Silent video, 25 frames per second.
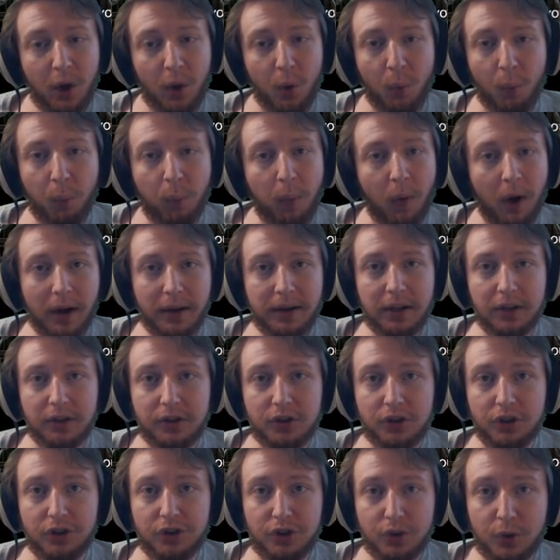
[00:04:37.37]
one
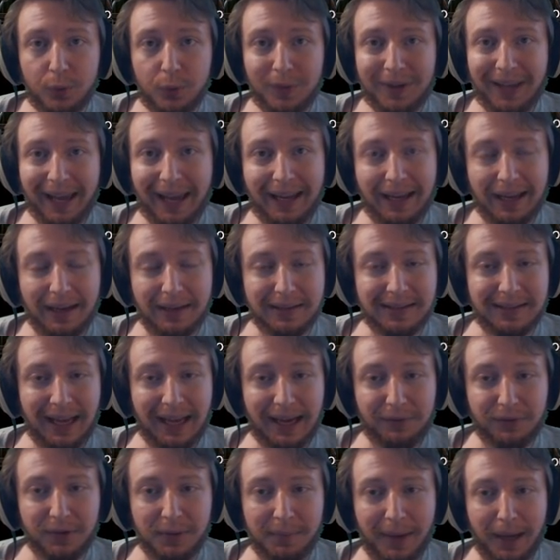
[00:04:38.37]
to two Chaos
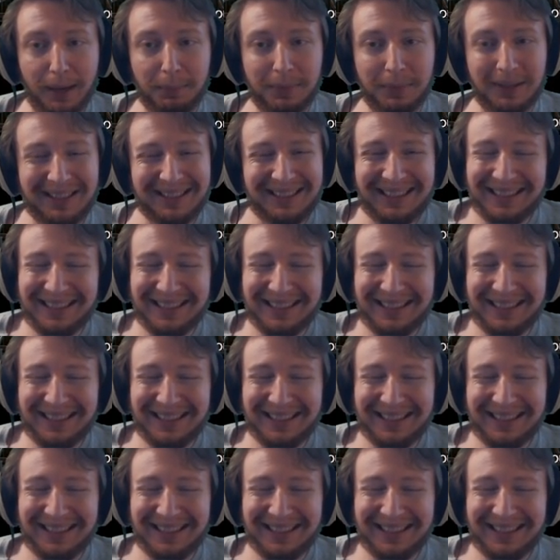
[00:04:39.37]
every map.